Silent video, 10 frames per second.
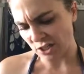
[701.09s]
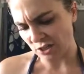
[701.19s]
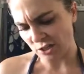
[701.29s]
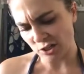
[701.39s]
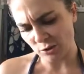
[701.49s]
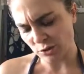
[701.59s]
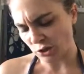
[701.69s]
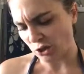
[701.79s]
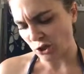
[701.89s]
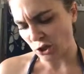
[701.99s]
you're so
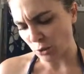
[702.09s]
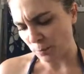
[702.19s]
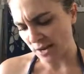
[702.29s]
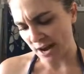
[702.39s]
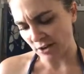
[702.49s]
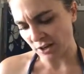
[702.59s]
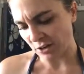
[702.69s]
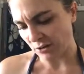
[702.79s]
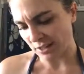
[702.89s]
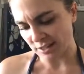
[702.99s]
stupid, how can
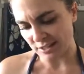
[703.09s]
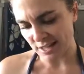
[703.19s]
you let this